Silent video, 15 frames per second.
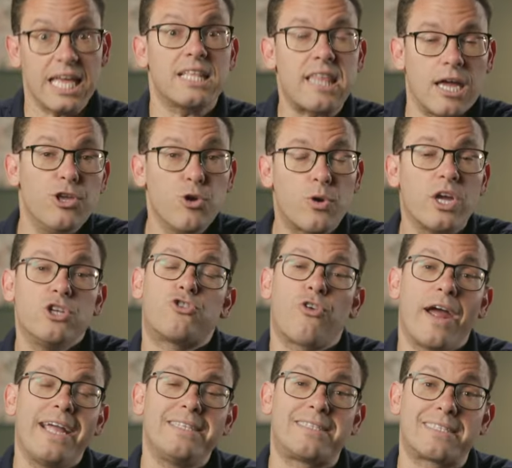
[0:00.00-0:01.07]
think that you can
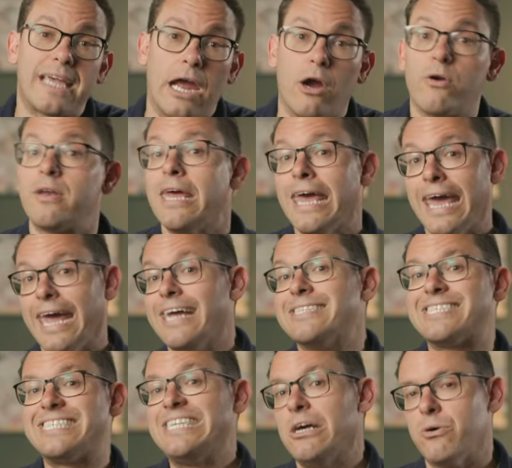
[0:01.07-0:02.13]
trade scared
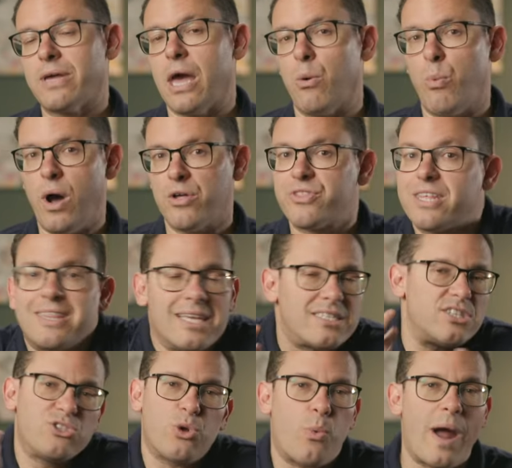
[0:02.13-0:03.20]
and still get wealthy.
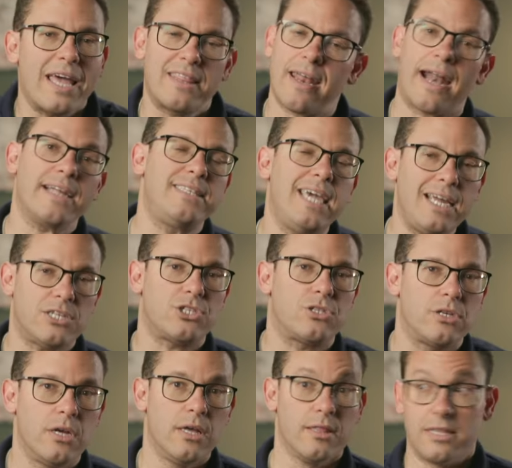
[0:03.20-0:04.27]
This is the way that I
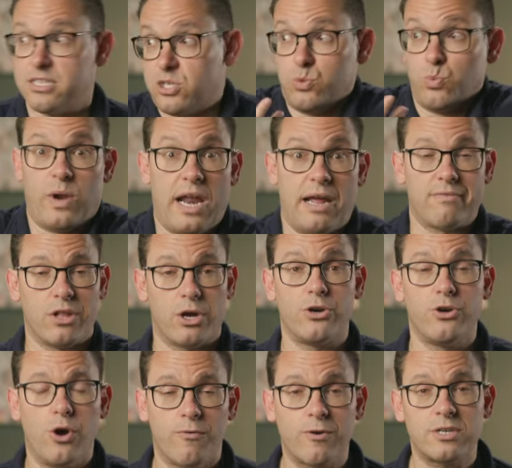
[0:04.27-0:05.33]
teach. This is what I've
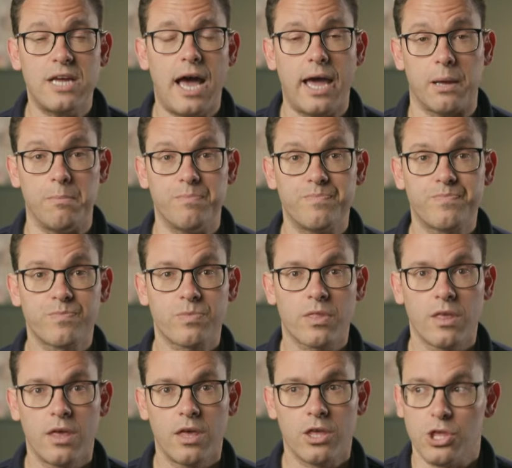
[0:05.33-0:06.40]
learned over time.
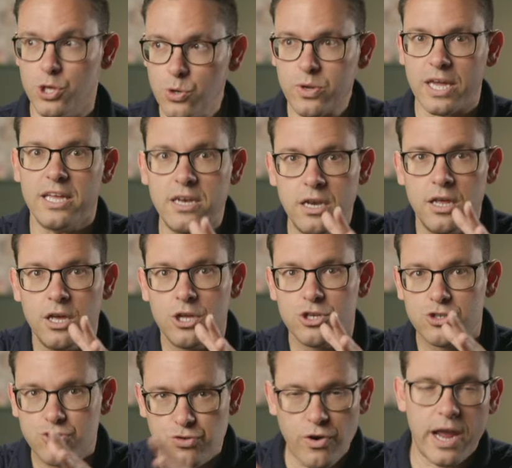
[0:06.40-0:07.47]
You can
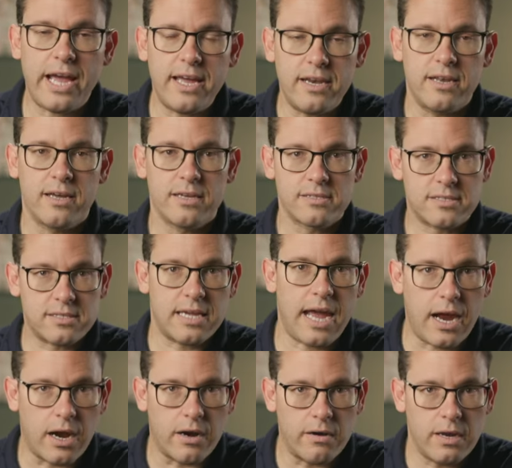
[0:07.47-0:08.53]
trade
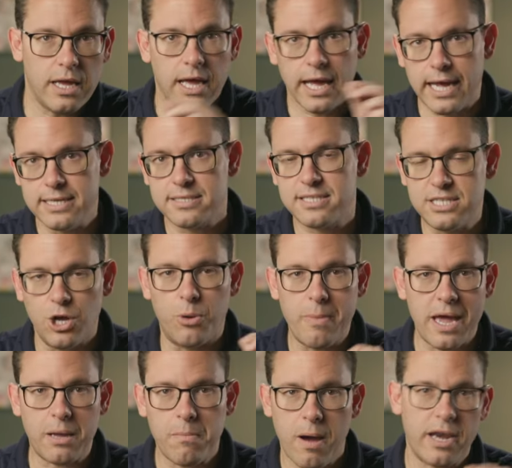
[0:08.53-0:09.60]
scared and still
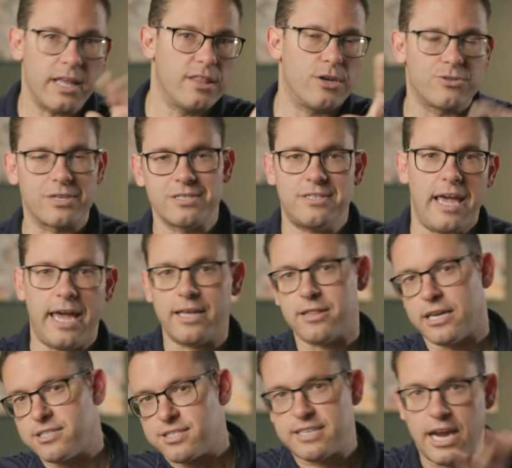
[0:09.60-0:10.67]
make money. There's a saying
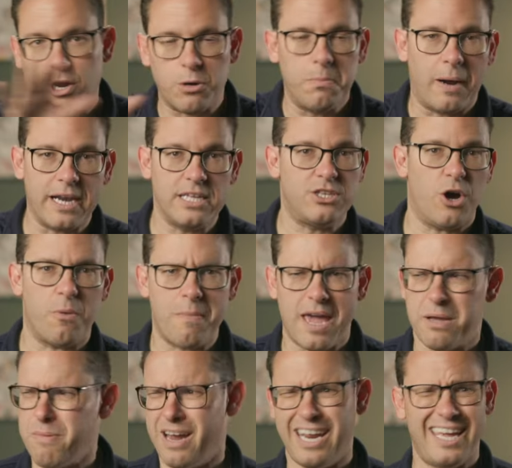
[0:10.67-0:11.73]
like scared money don't
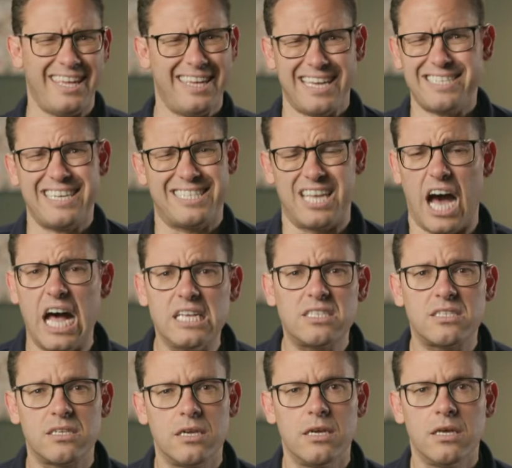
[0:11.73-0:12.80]
make money. Yes, it
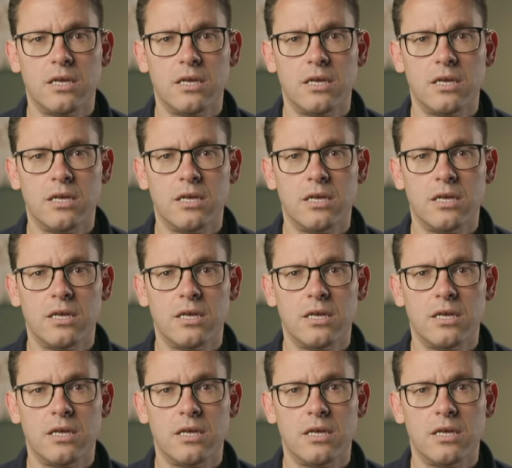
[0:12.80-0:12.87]
does.